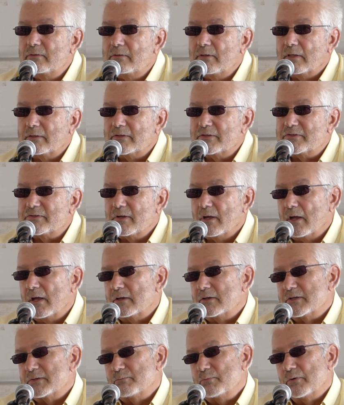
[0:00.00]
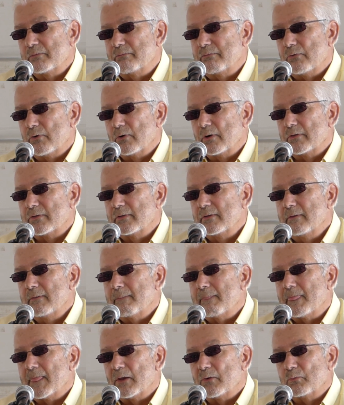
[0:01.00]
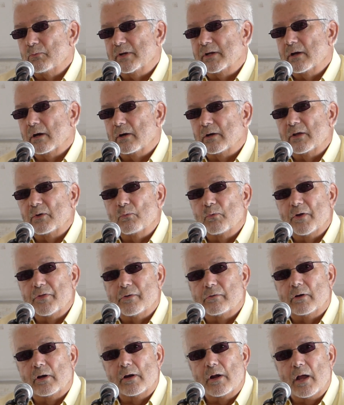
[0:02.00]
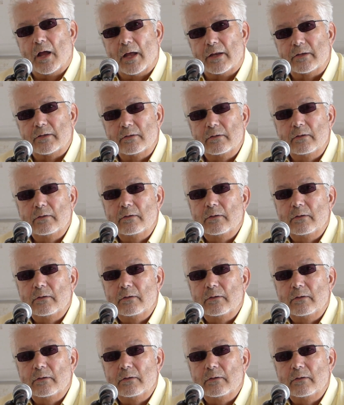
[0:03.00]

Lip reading: that the scientists put forth regarding whether or not